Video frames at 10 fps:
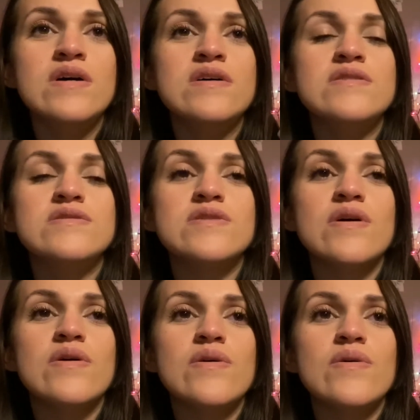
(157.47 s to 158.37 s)

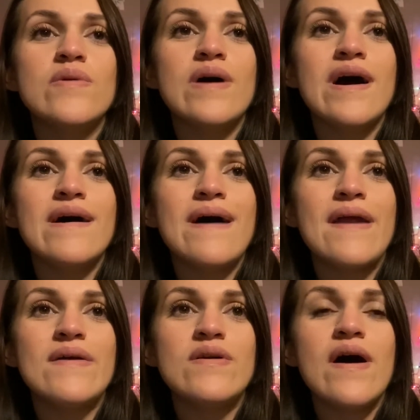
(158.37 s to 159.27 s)
So I
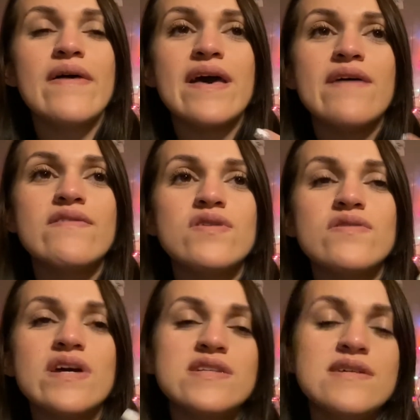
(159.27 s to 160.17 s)
don't know. I, like I've learned
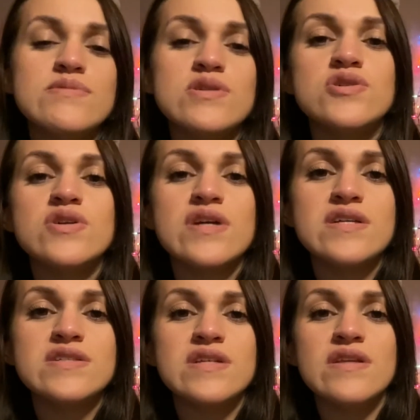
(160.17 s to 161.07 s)
like tips and
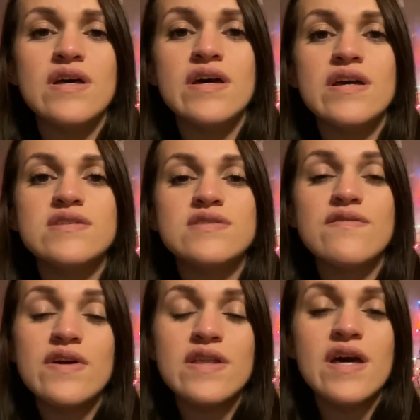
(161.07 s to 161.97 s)
tricks and like
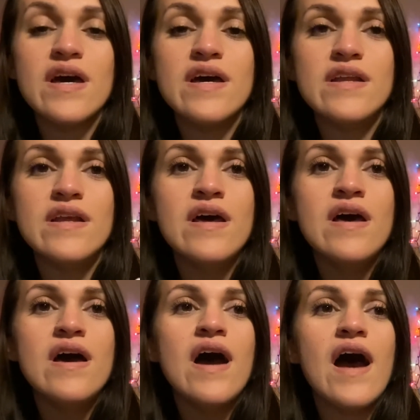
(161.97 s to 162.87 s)
stuff like that. And
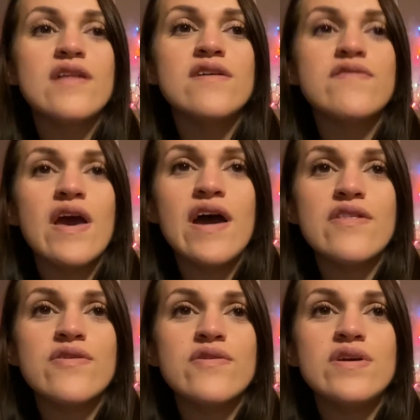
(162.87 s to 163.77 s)
I love
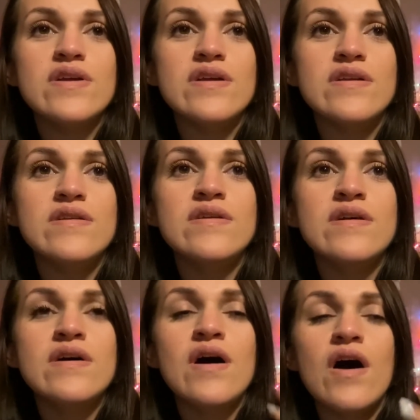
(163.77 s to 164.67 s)
Catherine and
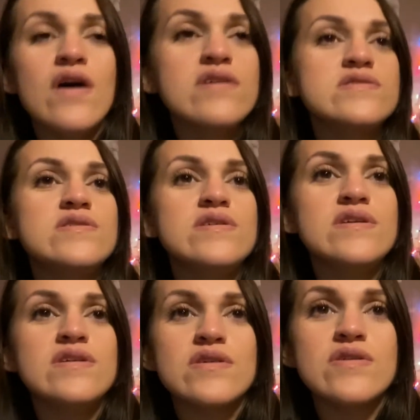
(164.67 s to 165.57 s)

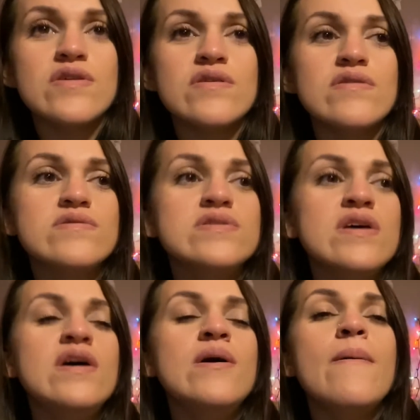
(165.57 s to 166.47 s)
Austin and the girls.
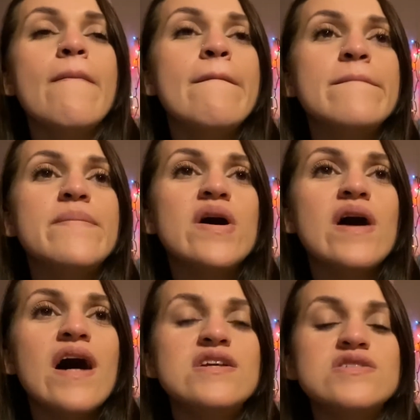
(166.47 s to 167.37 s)
But
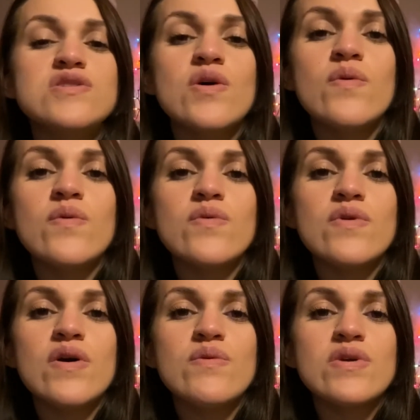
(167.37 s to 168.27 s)
I just don't
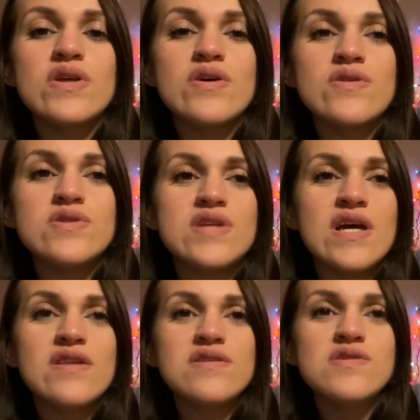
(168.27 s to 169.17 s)
really
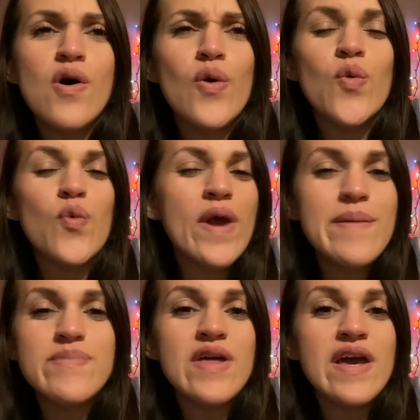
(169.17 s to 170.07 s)
understand this whole
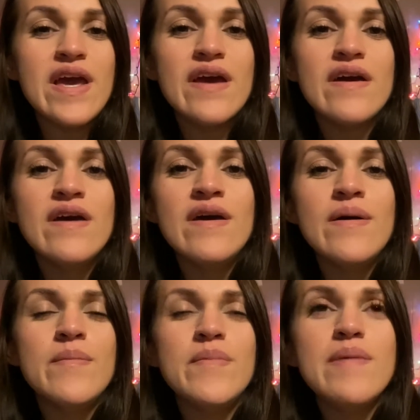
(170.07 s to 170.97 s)
rape thing.
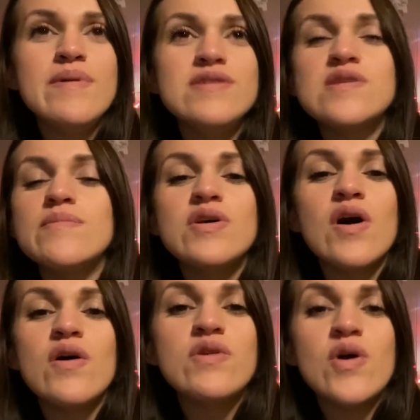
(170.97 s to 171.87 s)
Maybe some of
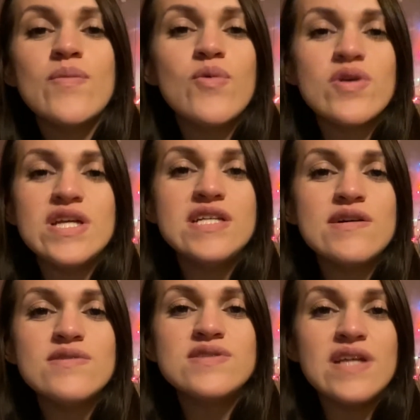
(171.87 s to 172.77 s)
y'all know more
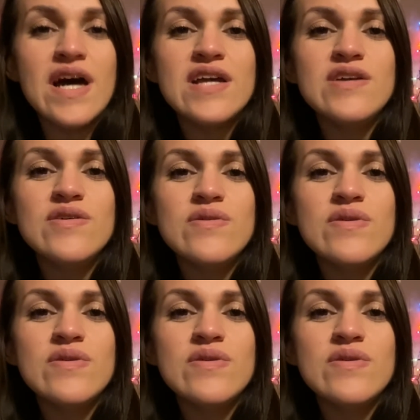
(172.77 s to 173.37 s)
details than I do.